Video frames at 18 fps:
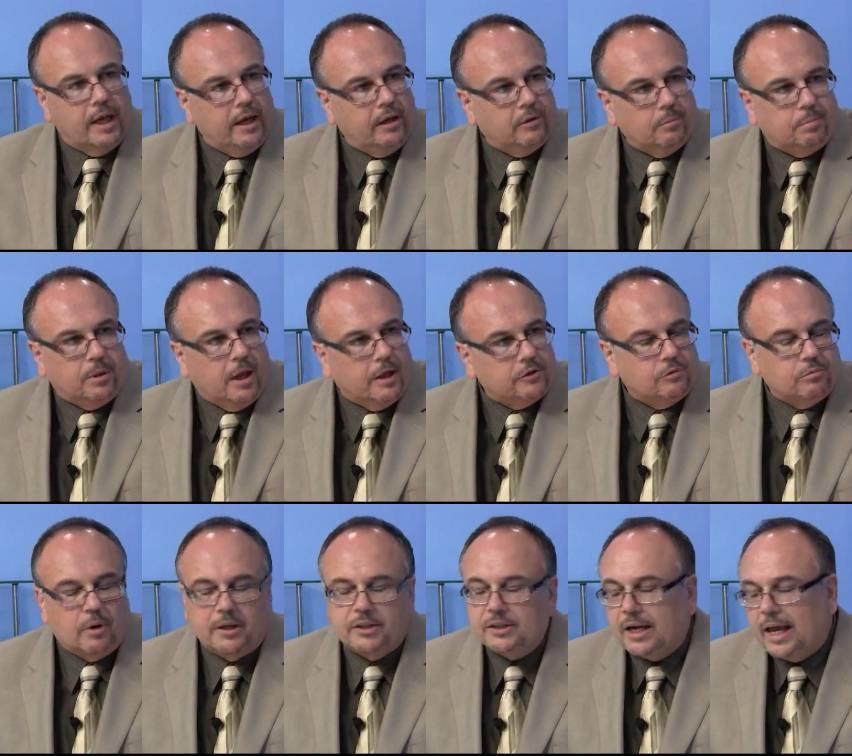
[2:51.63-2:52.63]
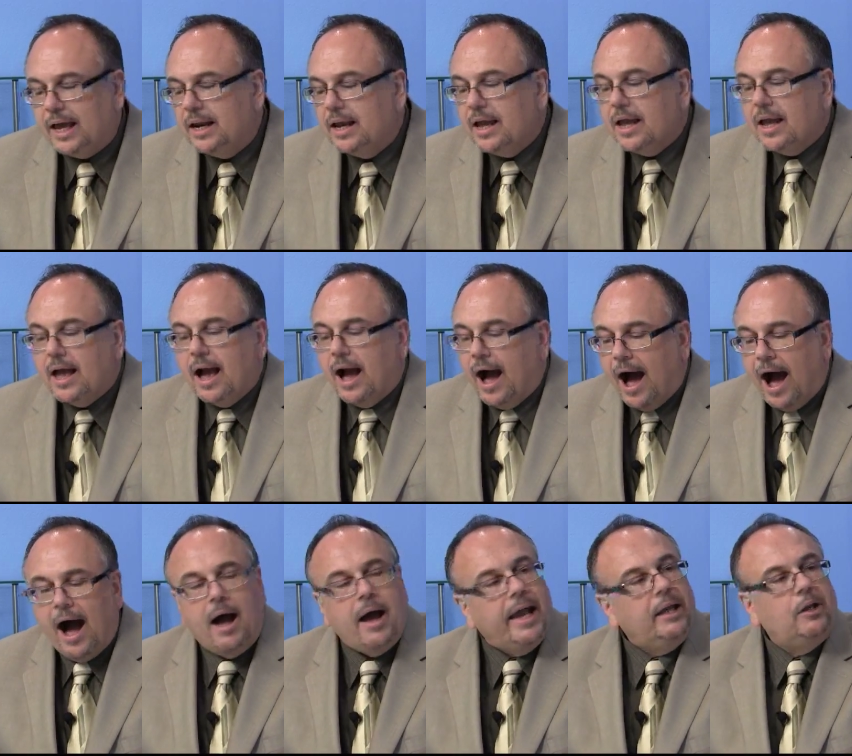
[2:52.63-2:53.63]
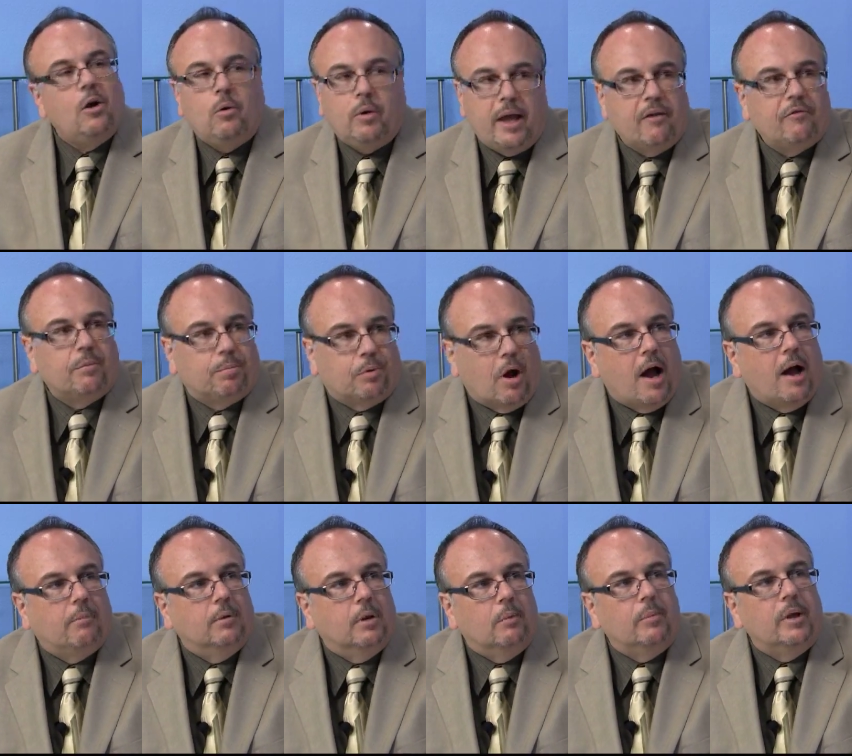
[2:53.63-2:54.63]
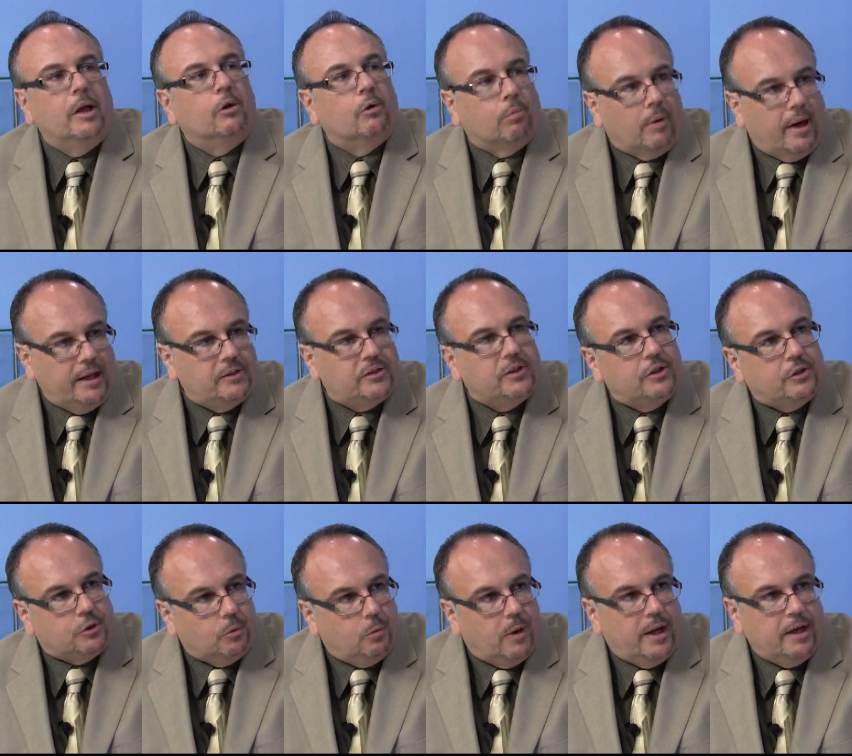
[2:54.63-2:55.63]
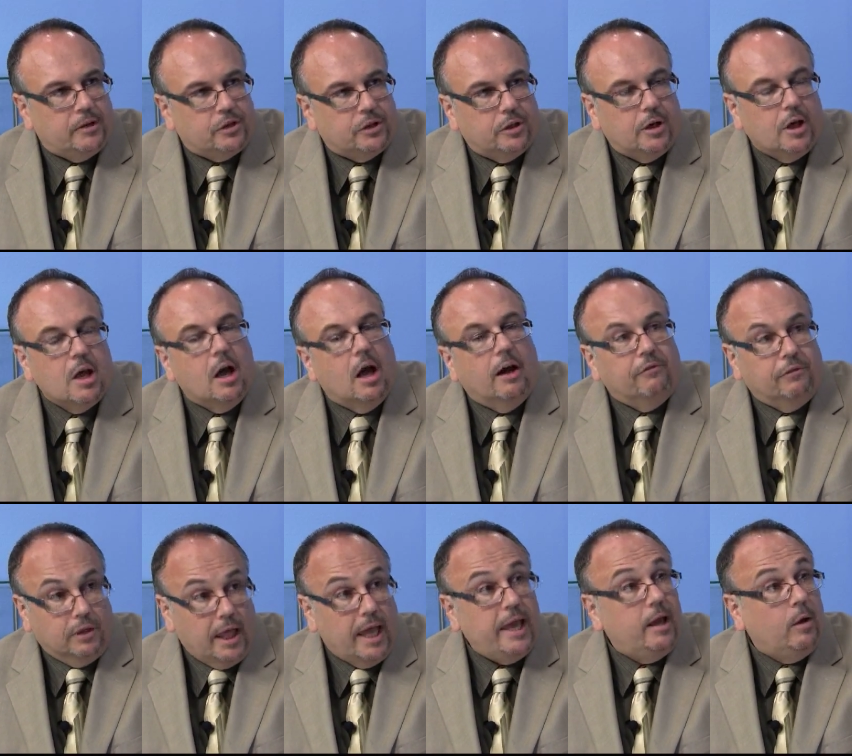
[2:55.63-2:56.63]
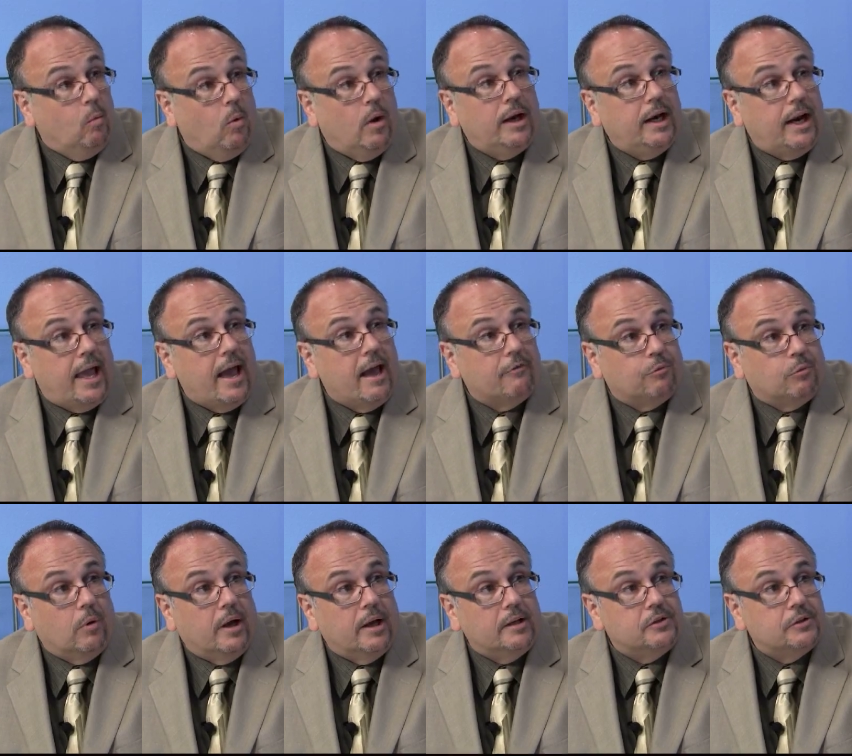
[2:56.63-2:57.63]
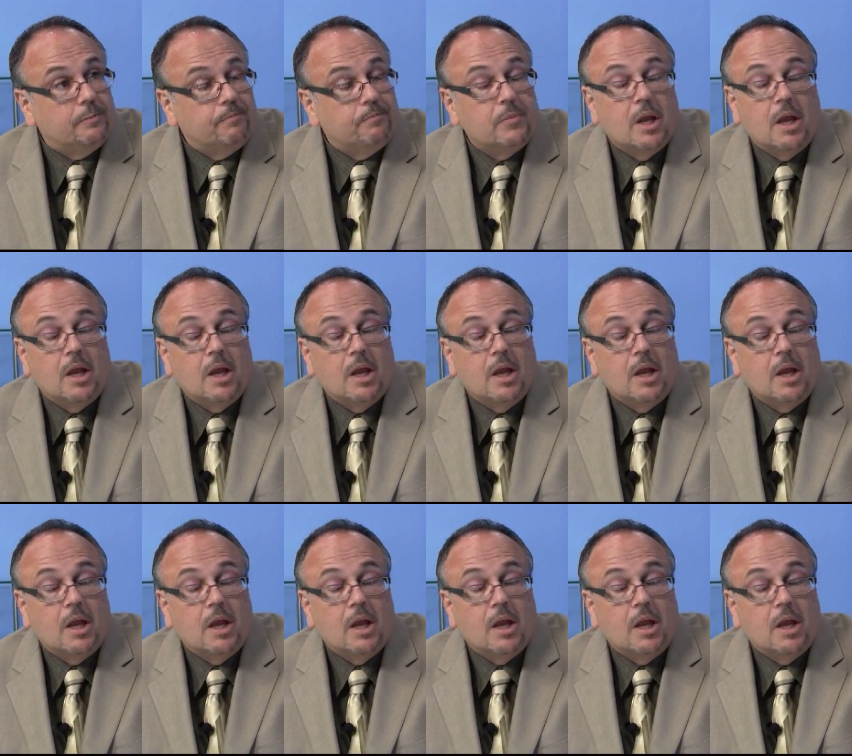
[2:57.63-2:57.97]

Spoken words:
take the plus runs and that. I don't have a problem in the right situation of laying 1.5 runs.